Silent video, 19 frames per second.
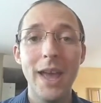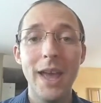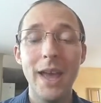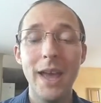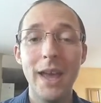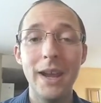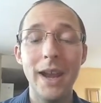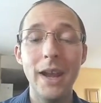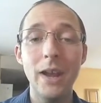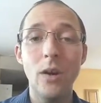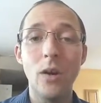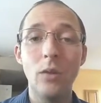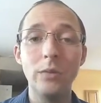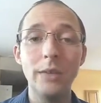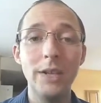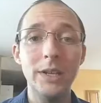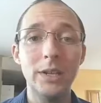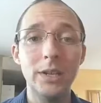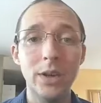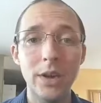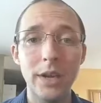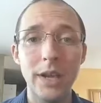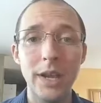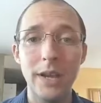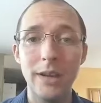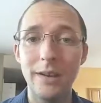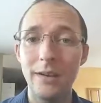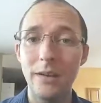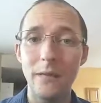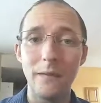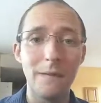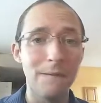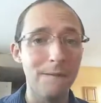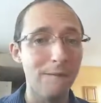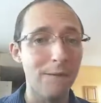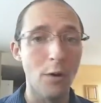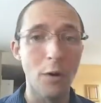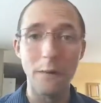and I only took it
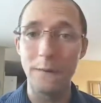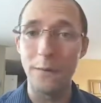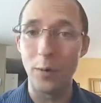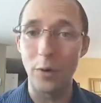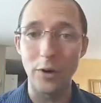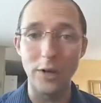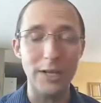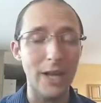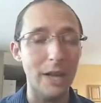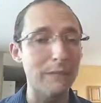full force.